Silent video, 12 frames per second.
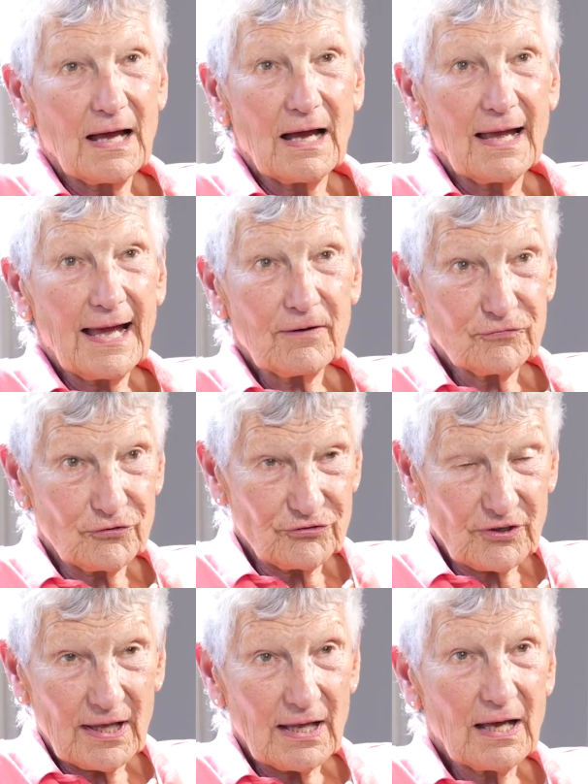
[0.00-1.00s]
I have to
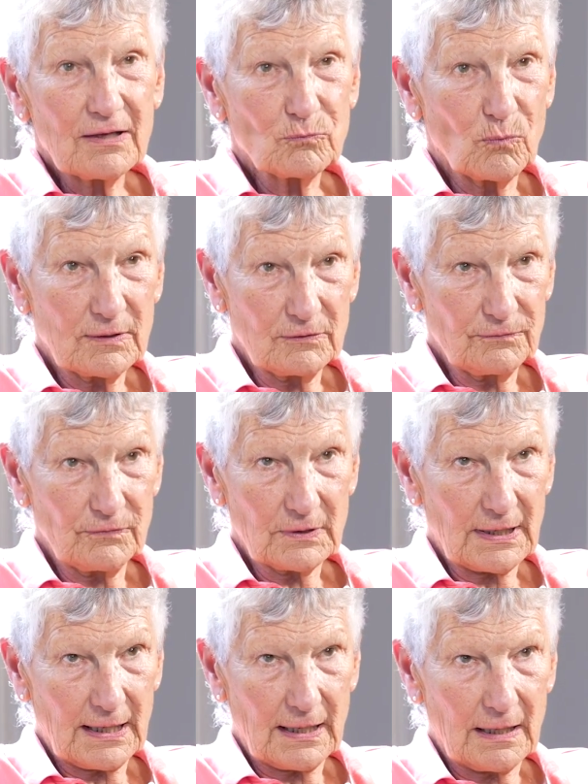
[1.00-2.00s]
say, I had wonderful
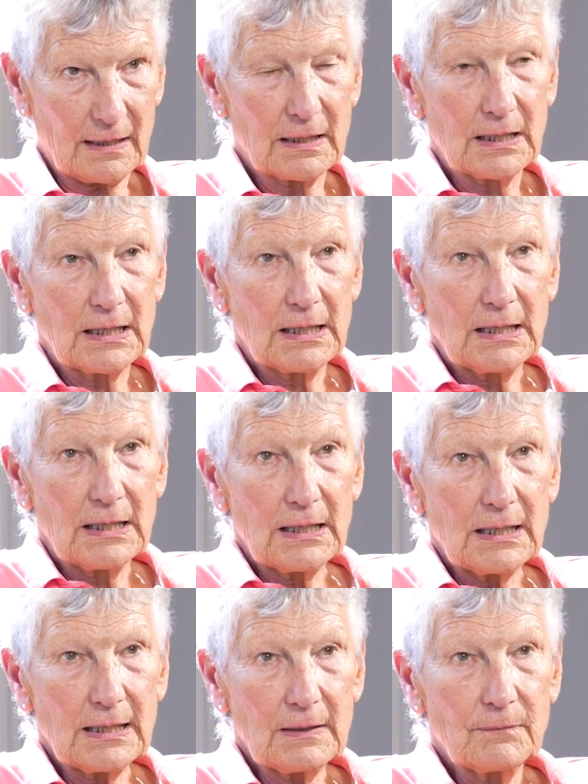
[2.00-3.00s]
care
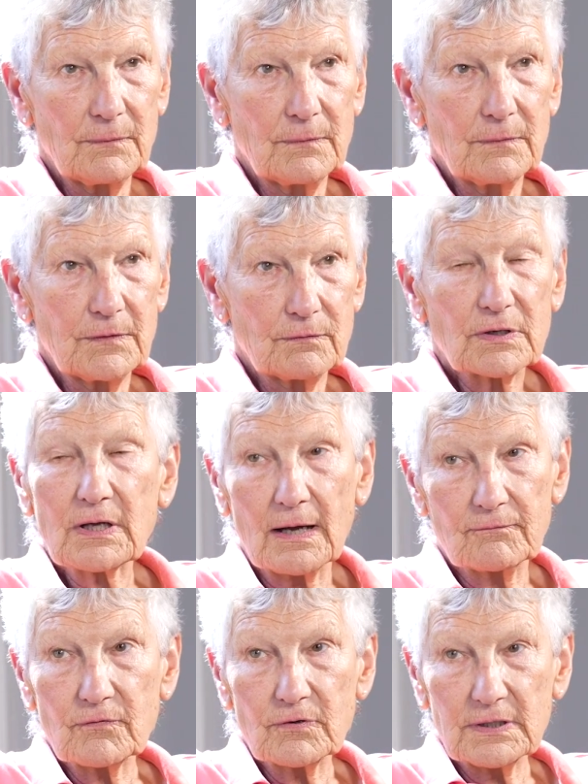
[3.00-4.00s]
in the
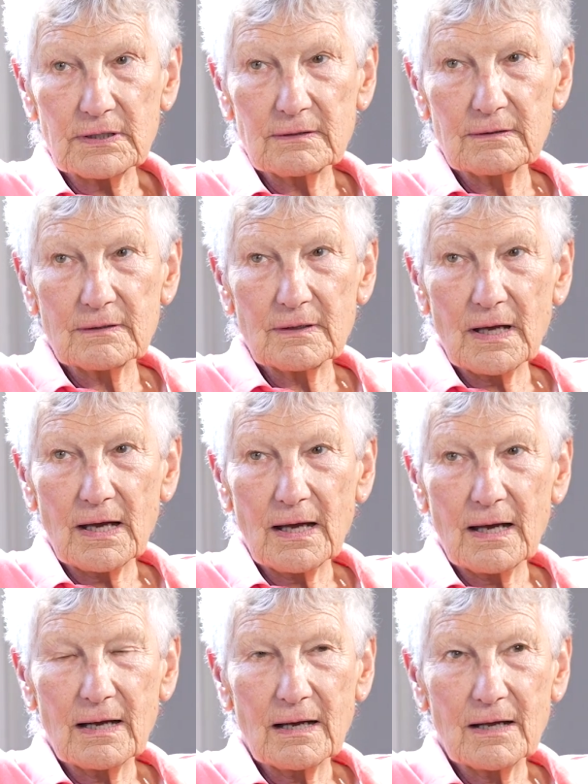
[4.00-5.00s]
recovery.
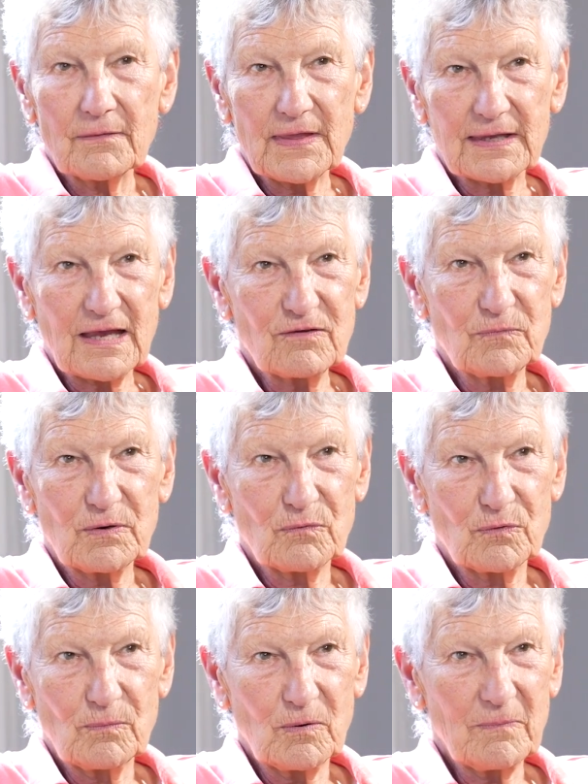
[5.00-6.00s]
Yeah. They gave me a
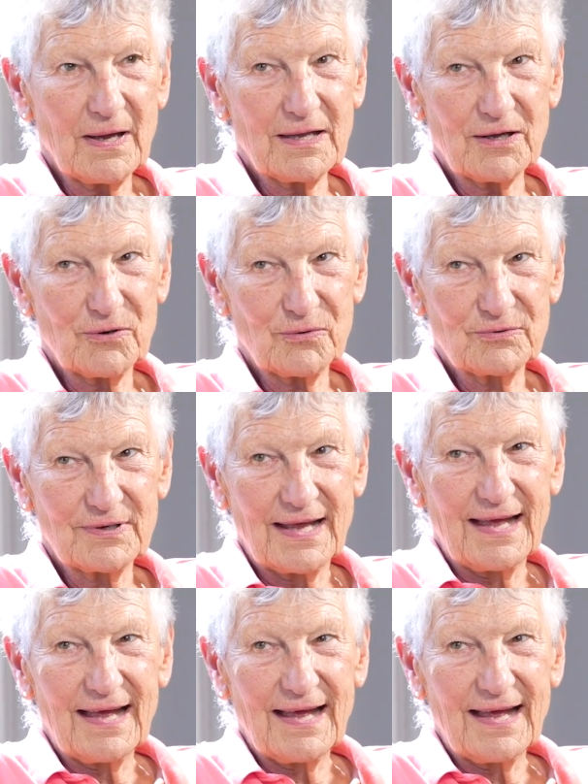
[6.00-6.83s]
room on my own